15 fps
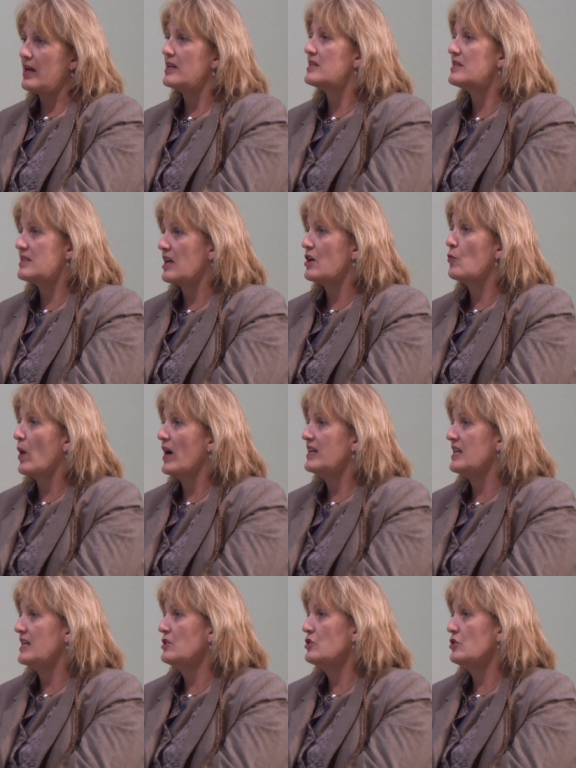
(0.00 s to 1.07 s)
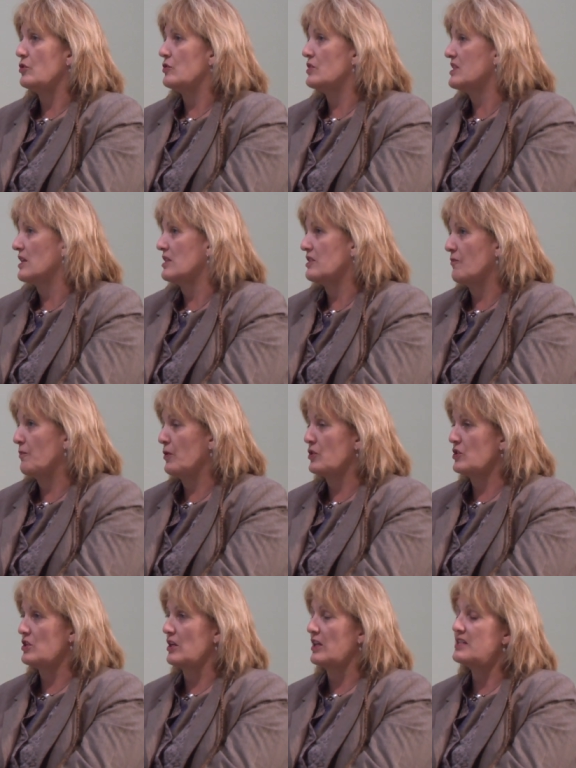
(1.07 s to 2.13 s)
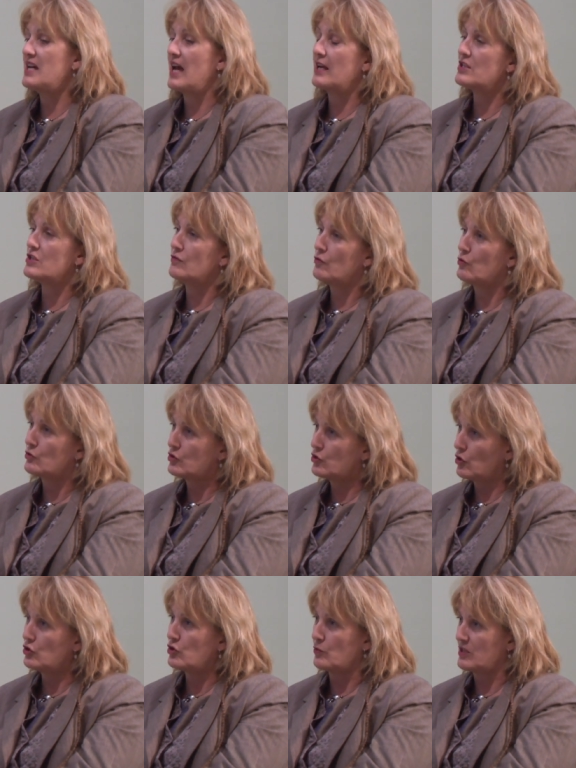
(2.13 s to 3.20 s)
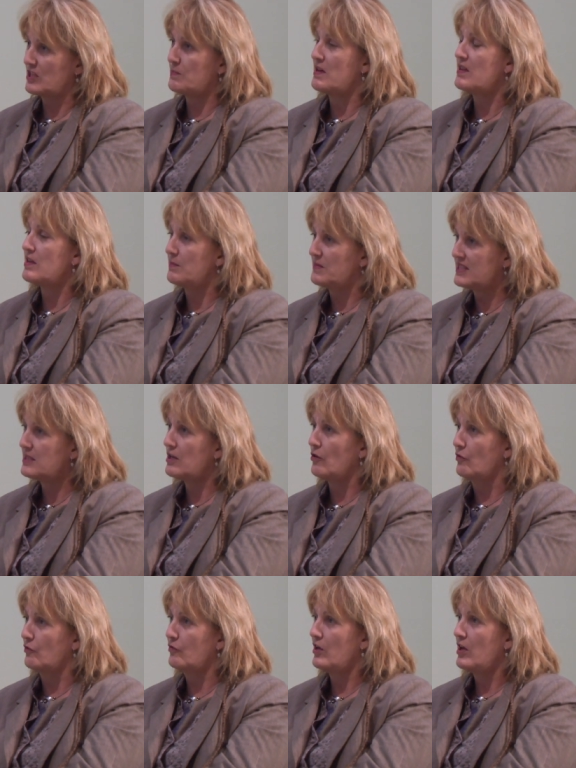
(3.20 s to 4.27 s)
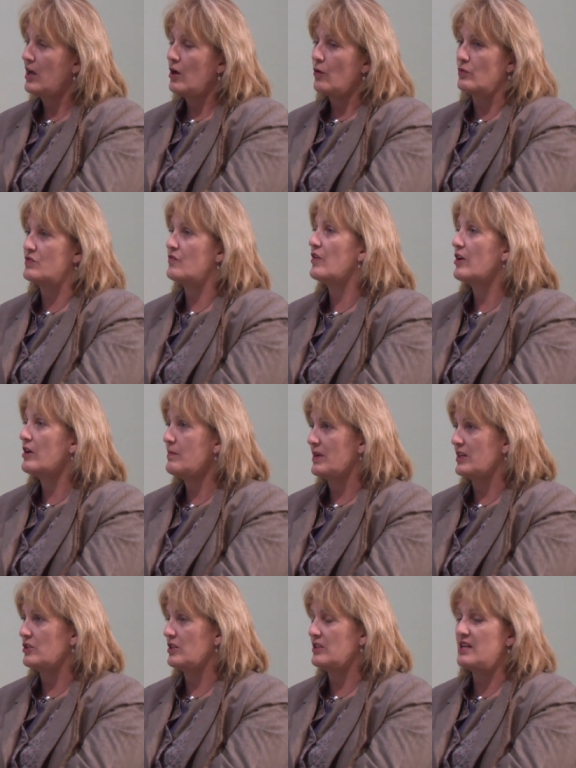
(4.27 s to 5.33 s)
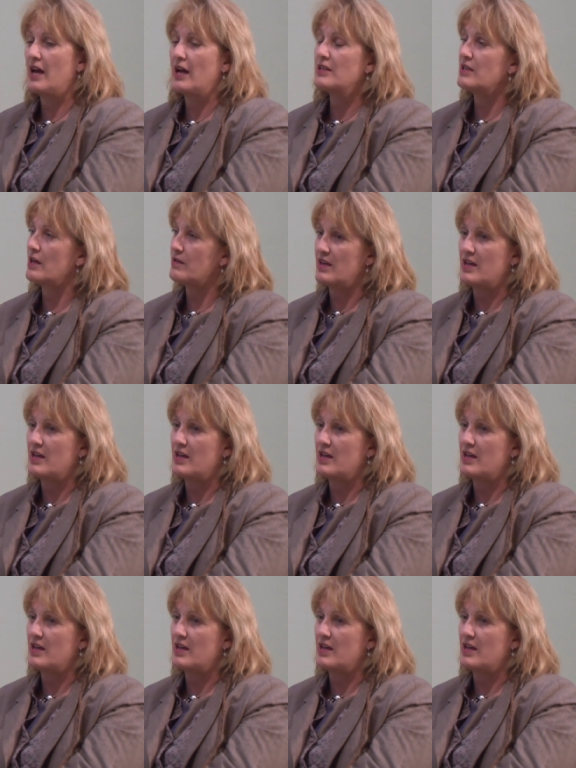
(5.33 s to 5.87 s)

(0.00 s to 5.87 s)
it segued into sets of personal attacks. And of course, Joshua Smith himself was very much attacked. I